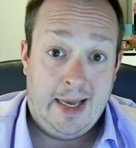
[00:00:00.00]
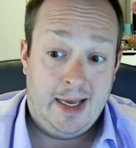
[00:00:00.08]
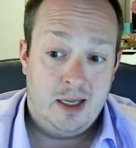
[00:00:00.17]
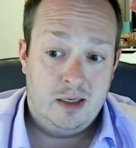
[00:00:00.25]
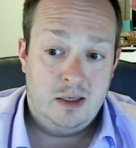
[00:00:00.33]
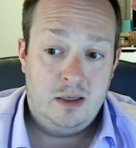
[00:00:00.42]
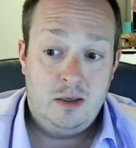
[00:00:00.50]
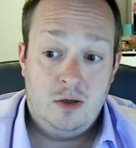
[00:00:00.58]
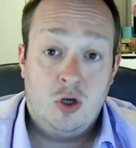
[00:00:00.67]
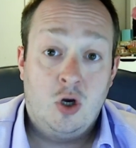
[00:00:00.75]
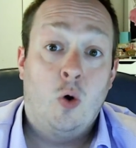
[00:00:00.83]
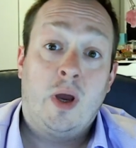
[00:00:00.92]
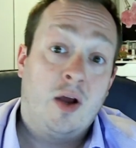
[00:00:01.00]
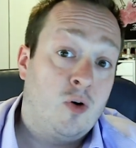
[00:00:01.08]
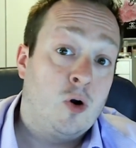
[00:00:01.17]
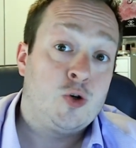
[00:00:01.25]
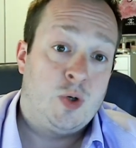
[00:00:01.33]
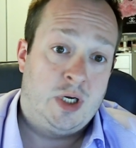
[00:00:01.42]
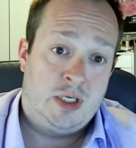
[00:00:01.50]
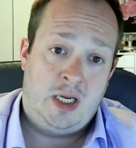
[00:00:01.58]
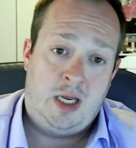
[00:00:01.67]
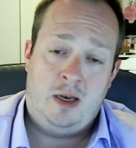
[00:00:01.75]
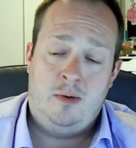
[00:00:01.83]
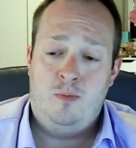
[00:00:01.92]
and go get
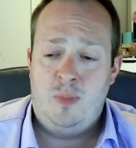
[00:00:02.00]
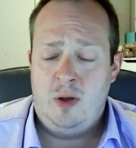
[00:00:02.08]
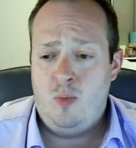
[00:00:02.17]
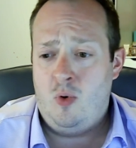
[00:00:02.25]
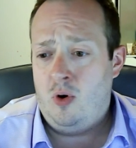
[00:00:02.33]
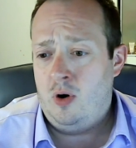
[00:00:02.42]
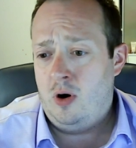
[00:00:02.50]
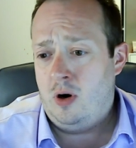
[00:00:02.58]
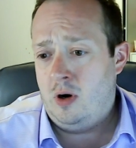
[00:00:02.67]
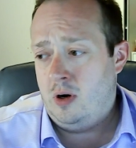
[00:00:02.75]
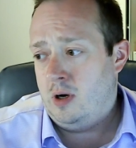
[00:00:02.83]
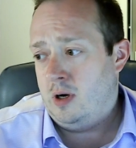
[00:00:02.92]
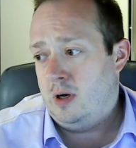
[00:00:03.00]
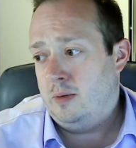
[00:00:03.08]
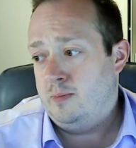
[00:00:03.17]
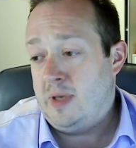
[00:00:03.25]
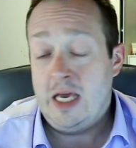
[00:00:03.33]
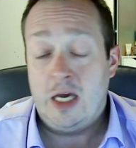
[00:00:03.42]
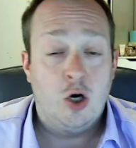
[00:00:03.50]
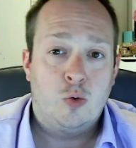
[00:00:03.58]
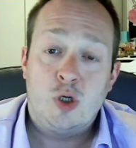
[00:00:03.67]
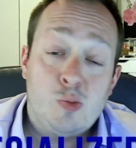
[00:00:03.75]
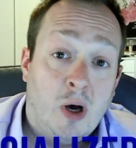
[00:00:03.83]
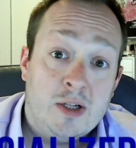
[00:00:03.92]
groceries and be more
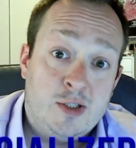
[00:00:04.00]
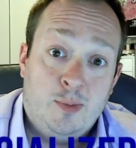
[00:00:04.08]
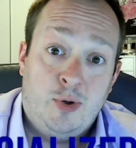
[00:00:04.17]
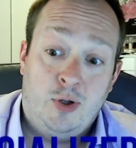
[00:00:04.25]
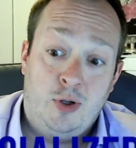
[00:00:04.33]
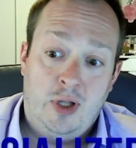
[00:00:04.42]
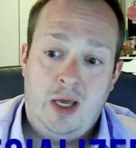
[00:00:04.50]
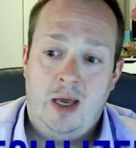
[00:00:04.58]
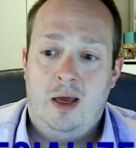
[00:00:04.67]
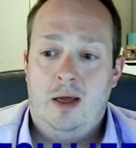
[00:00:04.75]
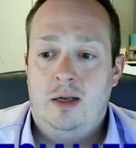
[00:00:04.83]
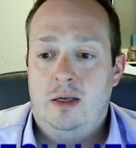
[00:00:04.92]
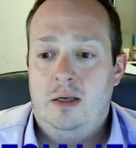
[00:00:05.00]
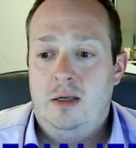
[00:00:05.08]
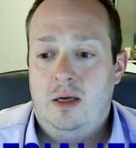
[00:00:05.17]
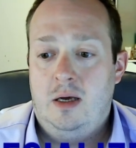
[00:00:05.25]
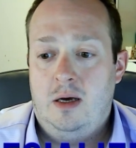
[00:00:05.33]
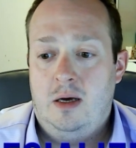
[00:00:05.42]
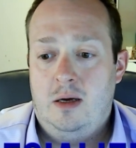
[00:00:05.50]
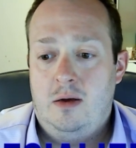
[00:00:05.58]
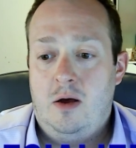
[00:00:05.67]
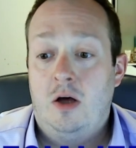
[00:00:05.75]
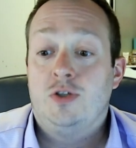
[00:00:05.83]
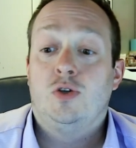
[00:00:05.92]
eco-responsible, and
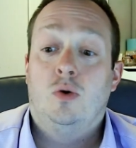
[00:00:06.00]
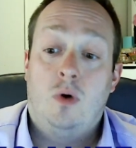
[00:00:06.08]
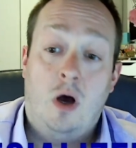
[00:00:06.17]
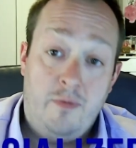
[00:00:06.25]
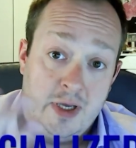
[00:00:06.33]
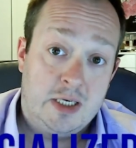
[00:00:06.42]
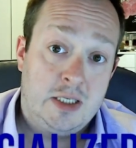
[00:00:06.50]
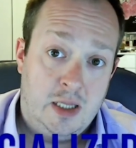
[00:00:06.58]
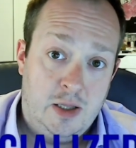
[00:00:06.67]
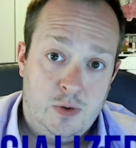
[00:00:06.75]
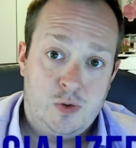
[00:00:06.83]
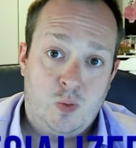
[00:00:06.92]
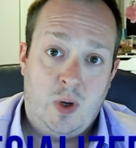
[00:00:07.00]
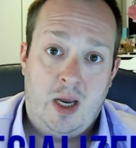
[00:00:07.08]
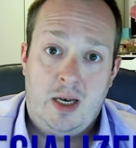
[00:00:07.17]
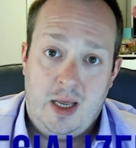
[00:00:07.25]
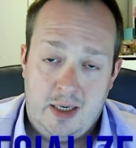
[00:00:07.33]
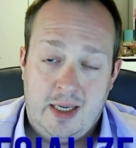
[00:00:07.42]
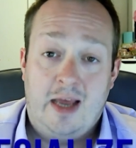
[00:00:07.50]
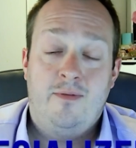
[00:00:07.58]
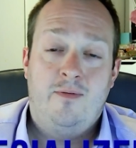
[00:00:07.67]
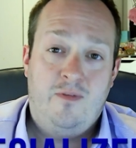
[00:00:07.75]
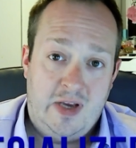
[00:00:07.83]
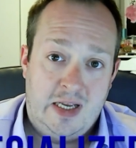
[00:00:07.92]
also obviously lose weight and
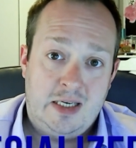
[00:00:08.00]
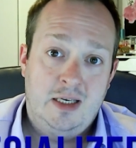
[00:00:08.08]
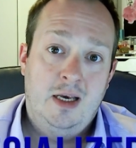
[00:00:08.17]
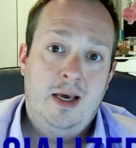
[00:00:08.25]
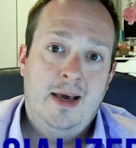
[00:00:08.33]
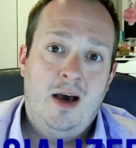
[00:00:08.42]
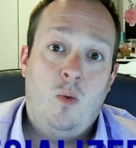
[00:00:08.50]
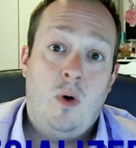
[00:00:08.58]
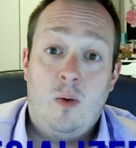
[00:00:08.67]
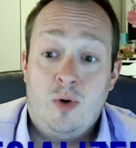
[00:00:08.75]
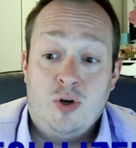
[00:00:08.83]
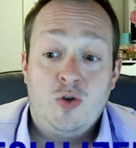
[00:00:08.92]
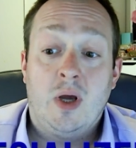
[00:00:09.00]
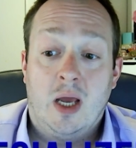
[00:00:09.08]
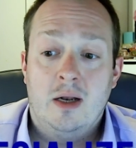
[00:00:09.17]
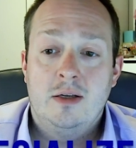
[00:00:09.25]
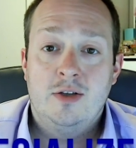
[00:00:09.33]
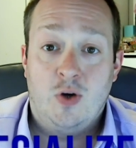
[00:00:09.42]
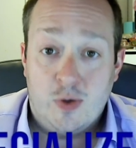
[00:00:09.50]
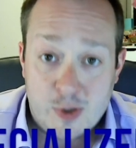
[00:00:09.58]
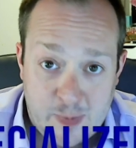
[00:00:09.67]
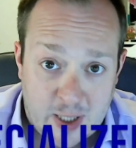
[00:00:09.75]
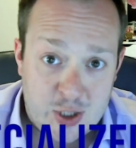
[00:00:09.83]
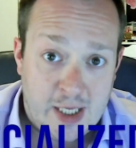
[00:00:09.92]
get fit while we're doing it. So
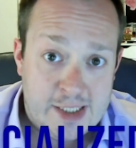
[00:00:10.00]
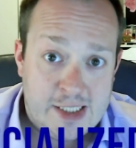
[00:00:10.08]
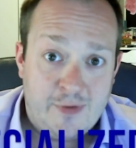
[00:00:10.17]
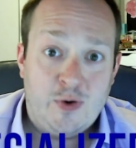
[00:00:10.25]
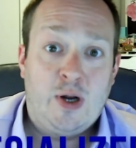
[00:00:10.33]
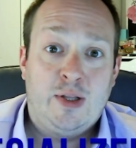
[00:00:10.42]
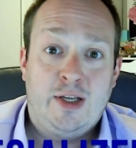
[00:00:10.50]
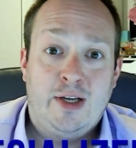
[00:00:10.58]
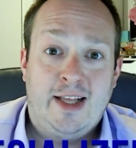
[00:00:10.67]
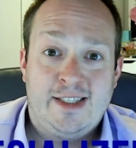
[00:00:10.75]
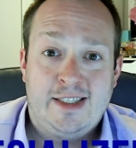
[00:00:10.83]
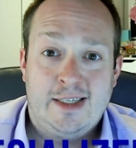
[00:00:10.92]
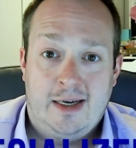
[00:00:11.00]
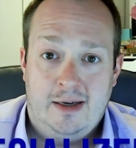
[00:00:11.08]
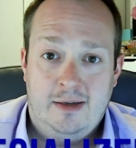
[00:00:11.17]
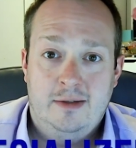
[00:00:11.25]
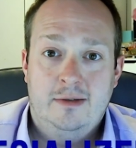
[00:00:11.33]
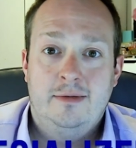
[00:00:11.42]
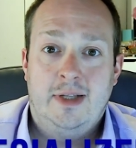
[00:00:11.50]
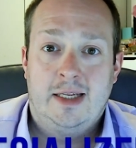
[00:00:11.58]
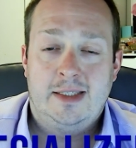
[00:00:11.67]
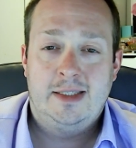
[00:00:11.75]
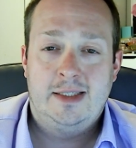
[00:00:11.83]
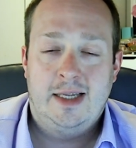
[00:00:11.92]
Specialized, if you're out there, that's
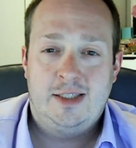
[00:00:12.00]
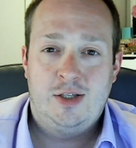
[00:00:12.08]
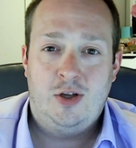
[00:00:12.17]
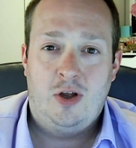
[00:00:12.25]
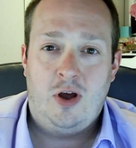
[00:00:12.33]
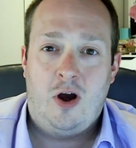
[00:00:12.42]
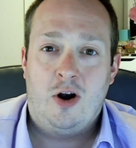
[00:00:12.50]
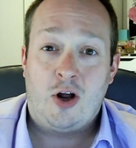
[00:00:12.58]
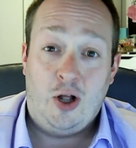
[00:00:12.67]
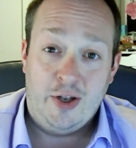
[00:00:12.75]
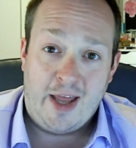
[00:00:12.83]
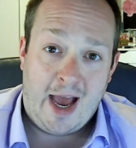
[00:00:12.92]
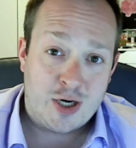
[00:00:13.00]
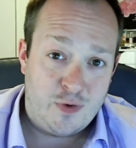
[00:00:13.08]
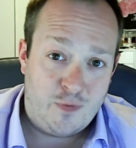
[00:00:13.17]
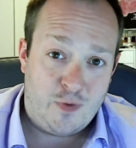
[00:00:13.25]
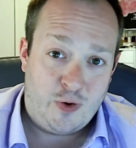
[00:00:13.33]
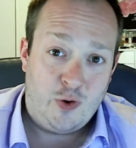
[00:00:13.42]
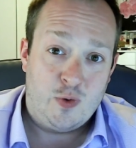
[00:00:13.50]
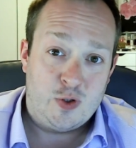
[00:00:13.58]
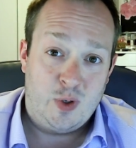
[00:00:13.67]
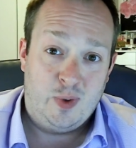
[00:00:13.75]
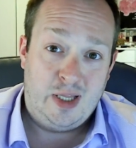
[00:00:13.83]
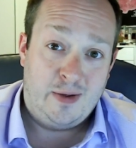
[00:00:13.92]
our call to action for you,
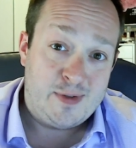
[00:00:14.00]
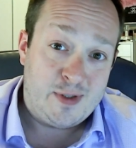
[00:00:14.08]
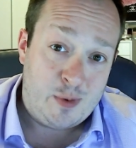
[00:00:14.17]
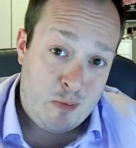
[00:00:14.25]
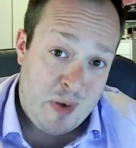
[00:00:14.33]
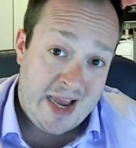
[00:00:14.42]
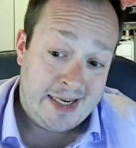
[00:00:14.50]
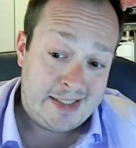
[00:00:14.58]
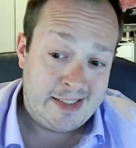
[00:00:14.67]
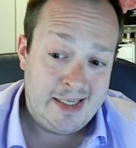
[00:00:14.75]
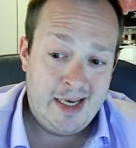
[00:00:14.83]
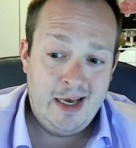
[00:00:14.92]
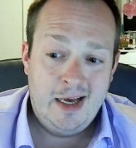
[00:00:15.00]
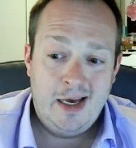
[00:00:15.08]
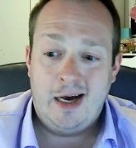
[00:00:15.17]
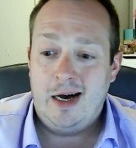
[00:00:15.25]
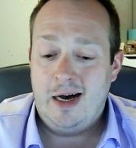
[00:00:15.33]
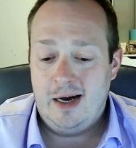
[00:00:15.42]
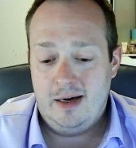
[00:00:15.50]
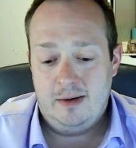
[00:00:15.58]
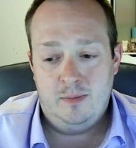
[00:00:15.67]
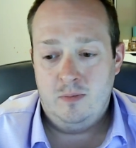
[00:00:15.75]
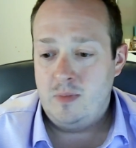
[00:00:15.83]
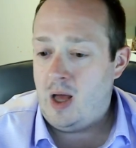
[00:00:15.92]
is we would love some bikes.
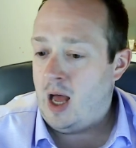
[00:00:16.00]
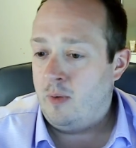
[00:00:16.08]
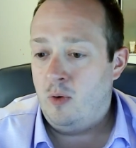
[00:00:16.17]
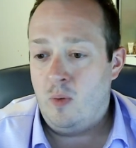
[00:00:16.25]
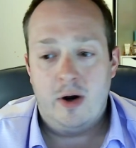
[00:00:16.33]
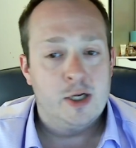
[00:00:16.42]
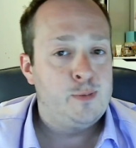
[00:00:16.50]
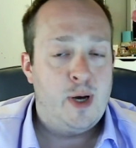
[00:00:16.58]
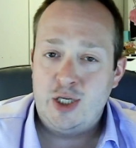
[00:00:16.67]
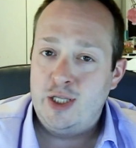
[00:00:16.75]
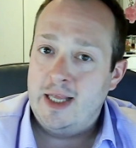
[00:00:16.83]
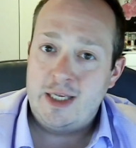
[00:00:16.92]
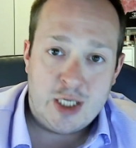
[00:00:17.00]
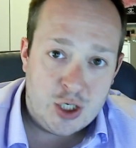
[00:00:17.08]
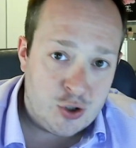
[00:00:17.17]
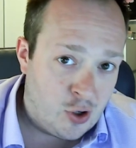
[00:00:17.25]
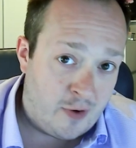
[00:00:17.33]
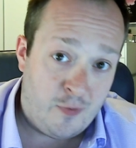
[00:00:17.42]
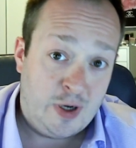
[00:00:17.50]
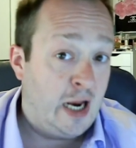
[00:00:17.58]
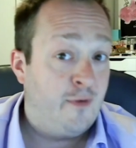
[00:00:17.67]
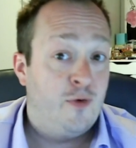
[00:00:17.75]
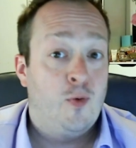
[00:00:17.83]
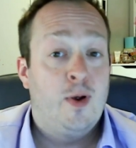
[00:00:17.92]
I will wear a Specialized t-shirt every
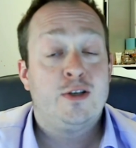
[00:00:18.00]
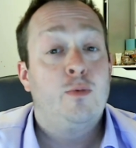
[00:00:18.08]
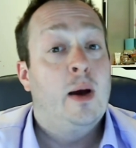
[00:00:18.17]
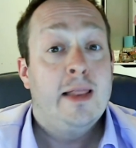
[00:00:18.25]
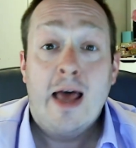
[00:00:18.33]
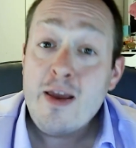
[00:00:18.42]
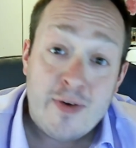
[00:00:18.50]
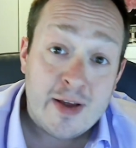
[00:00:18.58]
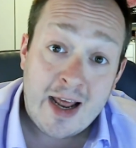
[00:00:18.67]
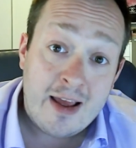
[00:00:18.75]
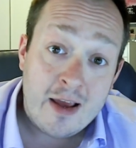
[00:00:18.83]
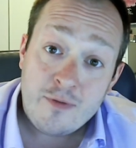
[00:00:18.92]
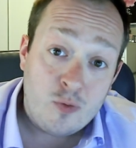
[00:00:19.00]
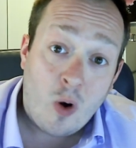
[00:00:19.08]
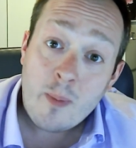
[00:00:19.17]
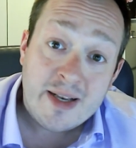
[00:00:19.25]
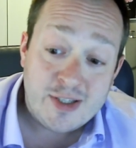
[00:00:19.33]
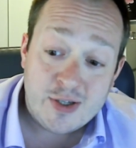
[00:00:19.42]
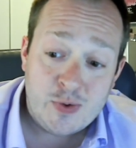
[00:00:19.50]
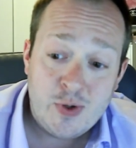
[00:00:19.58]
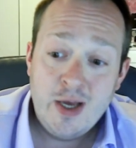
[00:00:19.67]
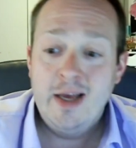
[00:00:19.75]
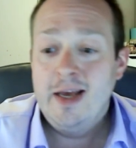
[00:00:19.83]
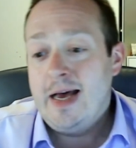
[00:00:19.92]
day for the rest of my life if you want me to.